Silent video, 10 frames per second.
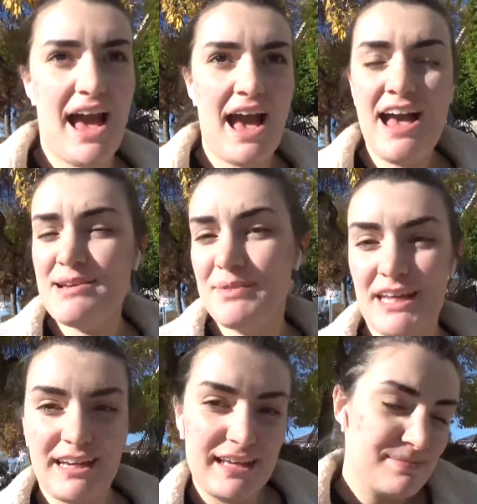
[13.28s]
I'm
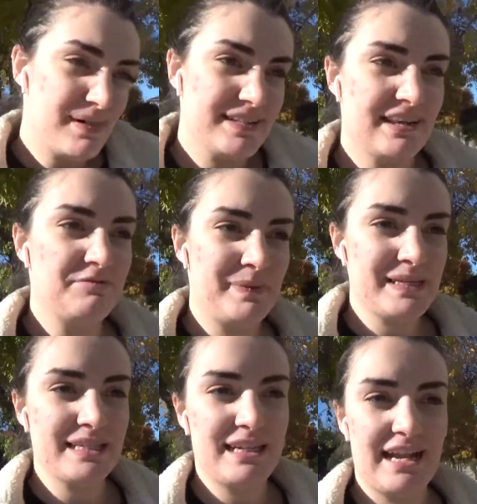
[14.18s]
going to keep myself
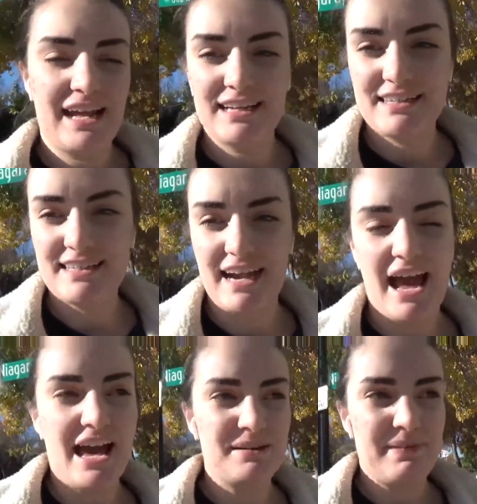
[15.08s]
busy today to stay
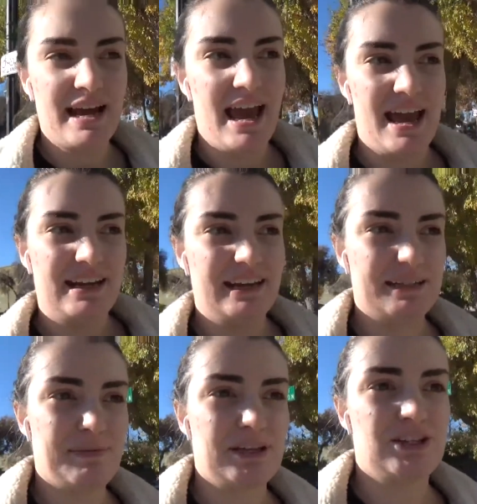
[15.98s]
out of my head as
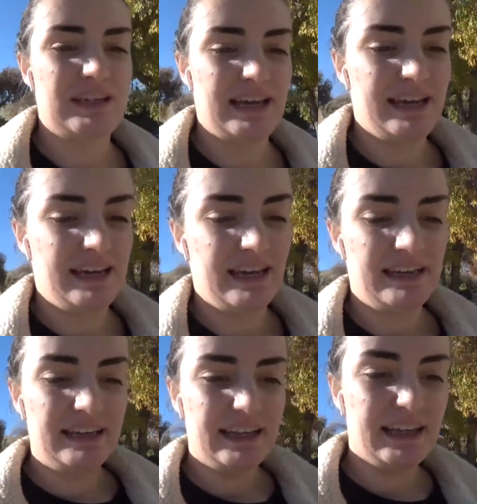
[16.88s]
much as I
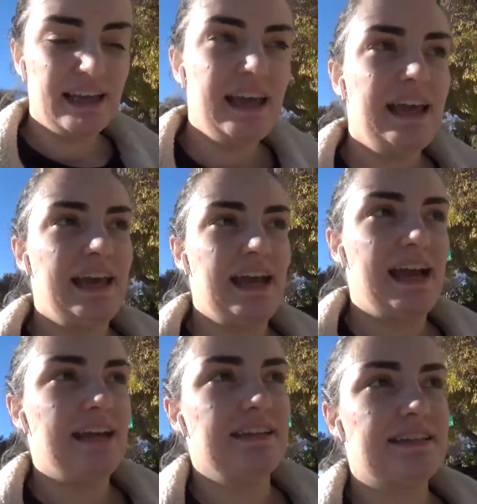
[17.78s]
can
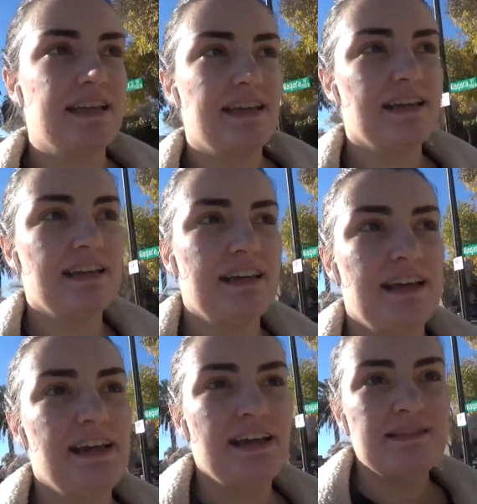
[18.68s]
and
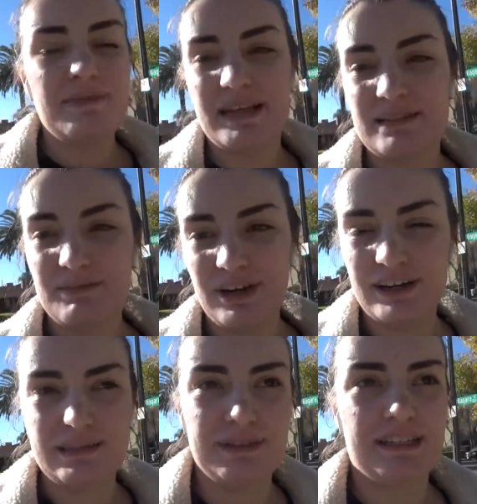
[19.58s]
make some
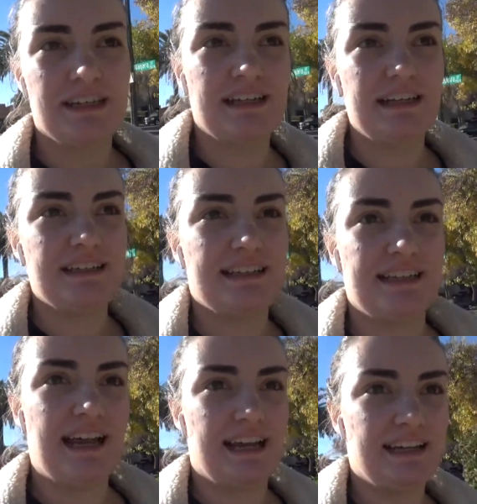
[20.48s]
Christmas cookies
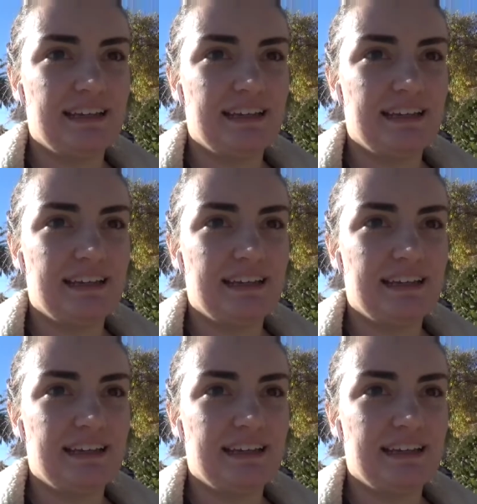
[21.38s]
tonight.